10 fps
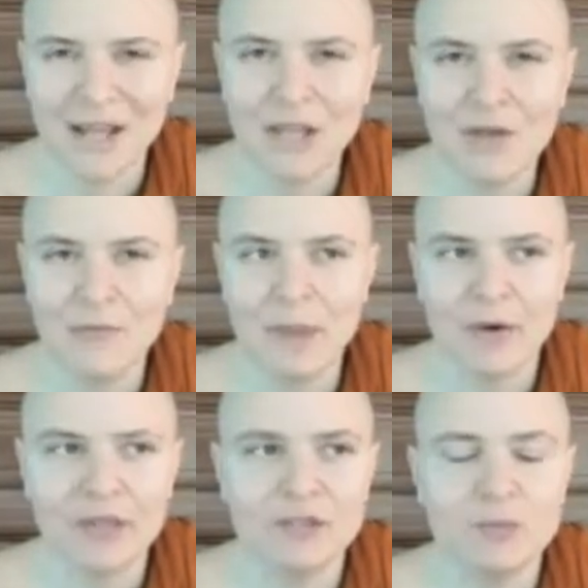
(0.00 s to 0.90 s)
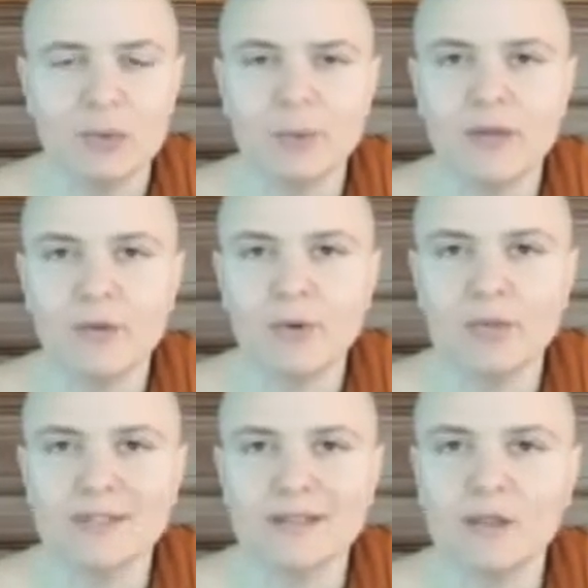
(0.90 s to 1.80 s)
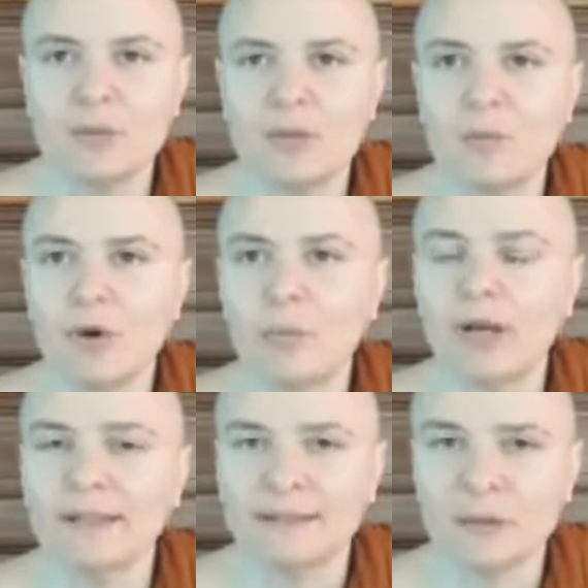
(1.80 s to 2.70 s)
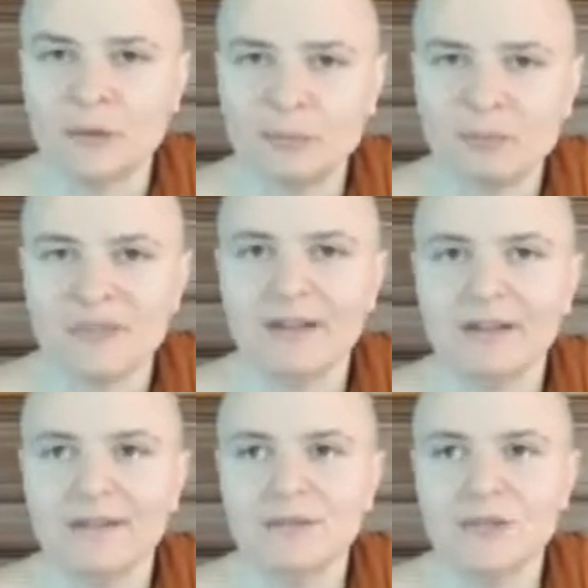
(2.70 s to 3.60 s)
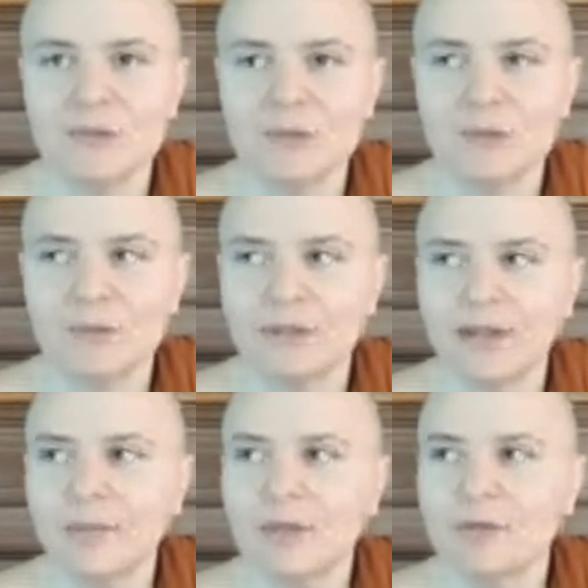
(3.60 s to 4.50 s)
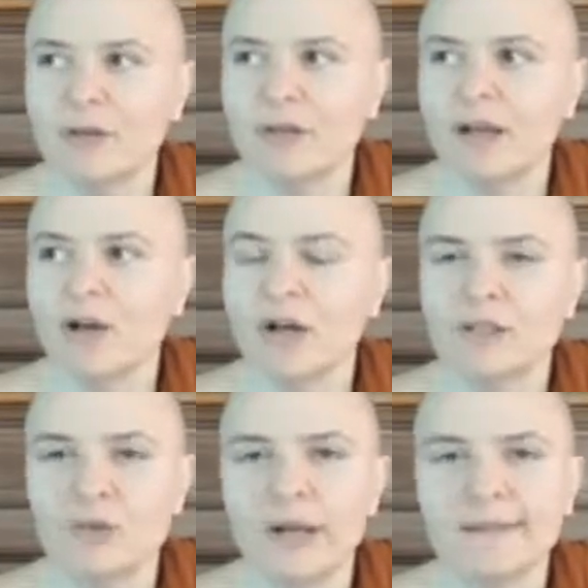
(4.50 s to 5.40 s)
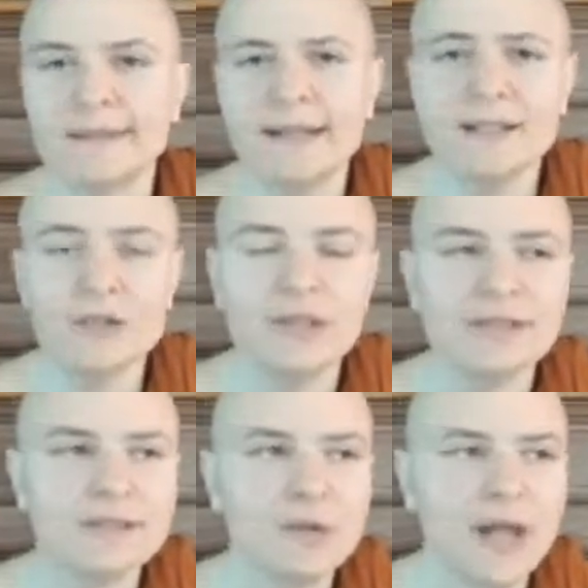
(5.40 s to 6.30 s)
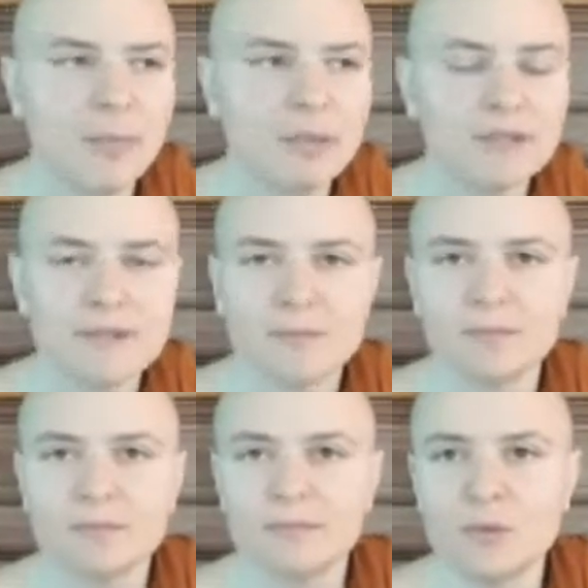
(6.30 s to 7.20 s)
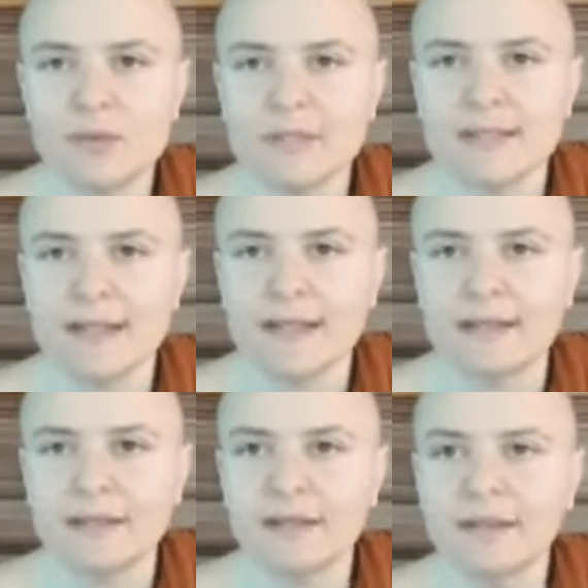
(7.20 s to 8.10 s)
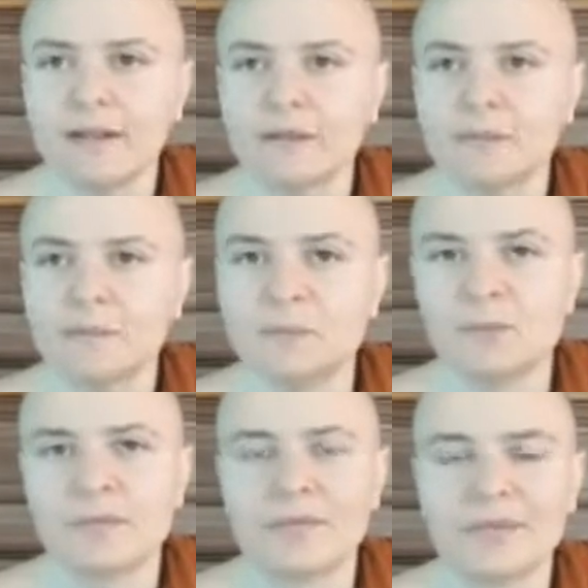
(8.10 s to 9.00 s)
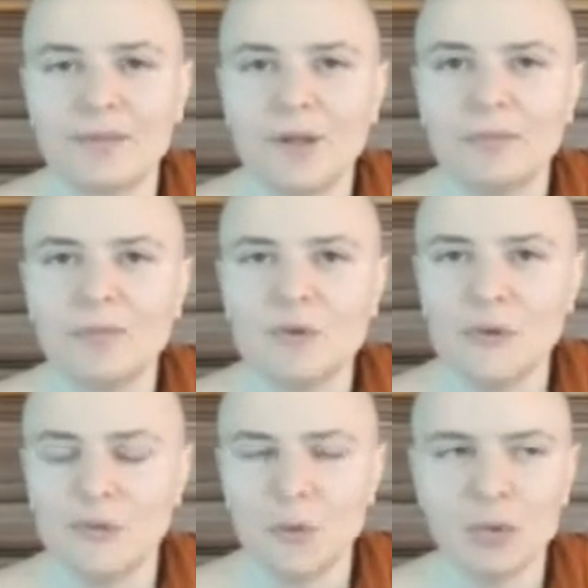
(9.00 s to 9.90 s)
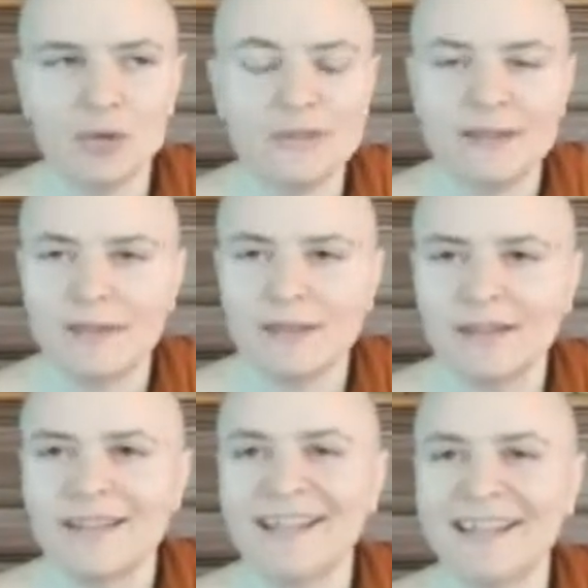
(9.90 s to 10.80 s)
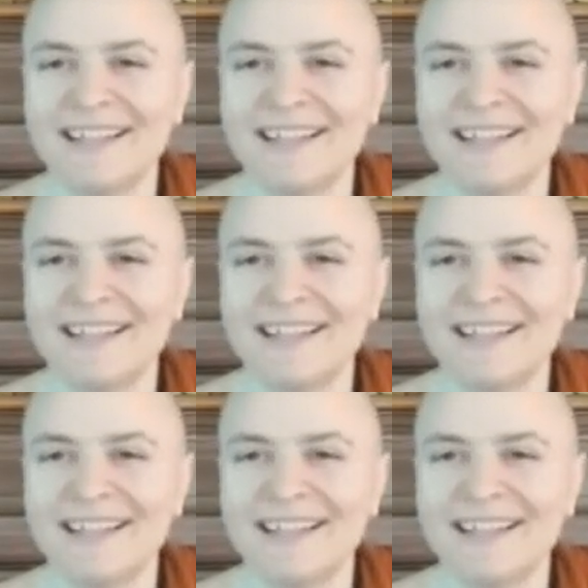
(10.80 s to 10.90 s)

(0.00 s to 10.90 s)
a love marriage, but rather it was a little bit more practical. So a bit of a contract. And actually it still happens to this day in, most of the world, I think.